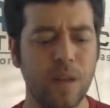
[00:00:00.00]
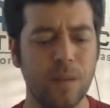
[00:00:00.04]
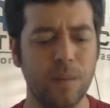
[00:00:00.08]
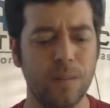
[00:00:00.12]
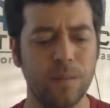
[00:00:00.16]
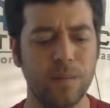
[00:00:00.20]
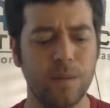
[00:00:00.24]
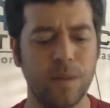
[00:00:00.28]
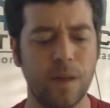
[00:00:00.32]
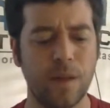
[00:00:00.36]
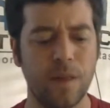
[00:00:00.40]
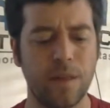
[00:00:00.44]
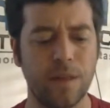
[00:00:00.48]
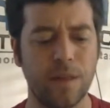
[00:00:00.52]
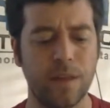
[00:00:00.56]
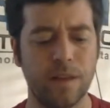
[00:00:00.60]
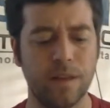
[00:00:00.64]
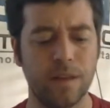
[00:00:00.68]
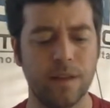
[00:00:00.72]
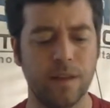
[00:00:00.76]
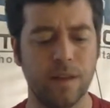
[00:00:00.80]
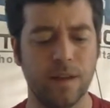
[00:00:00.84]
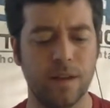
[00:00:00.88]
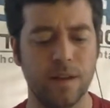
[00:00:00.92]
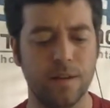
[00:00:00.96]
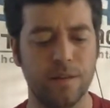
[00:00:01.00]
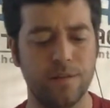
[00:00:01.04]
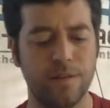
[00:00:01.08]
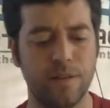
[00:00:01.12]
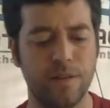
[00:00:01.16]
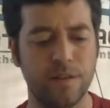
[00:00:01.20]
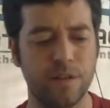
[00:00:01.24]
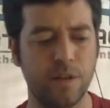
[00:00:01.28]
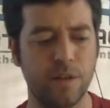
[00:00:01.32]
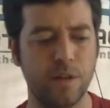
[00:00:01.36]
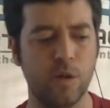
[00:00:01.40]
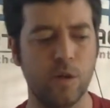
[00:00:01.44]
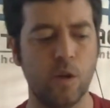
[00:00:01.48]
I think
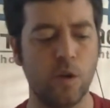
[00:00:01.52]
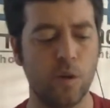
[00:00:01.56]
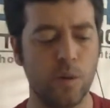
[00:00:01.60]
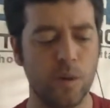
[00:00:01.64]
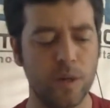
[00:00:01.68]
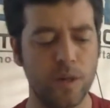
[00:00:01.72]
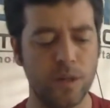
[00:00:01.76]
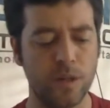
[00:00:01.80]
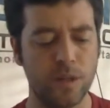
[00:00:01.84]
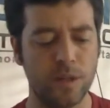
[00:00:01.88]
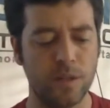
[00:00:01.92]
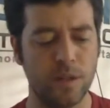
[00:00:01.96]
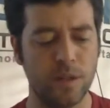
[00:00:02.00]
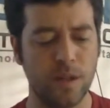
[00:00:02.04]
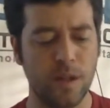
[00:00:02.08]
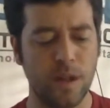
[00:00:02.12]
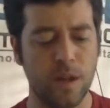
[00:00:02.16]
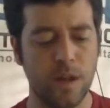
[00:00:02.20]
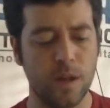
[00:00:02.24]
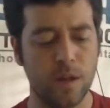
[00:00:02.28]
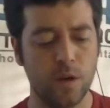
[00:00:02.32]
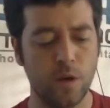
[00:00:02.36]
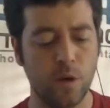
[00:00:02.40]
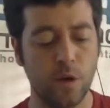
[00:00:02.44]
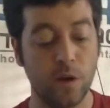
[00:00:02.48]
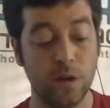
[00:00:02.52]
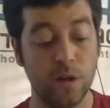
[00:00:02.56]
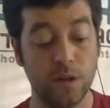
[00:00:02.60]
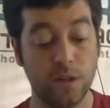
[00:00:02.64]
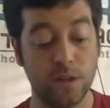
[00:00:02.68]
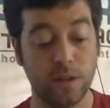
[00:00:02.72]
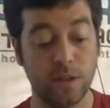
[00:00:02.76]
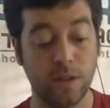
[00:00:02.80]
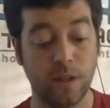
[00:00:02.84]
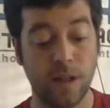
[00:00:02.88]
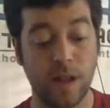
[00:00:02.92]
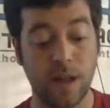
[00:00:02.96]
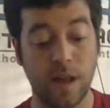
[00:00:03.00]
facing Norwich is
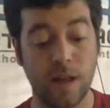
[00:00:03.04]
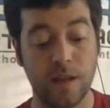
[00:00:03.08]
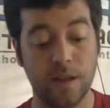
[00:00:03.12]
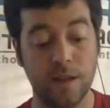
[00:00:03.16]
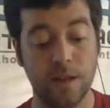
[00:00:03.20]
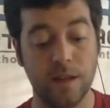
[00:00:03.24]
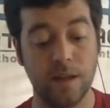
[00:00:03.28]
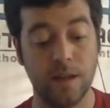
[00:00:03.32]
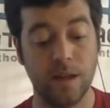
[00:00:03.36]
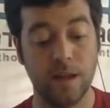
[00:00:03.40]
a lot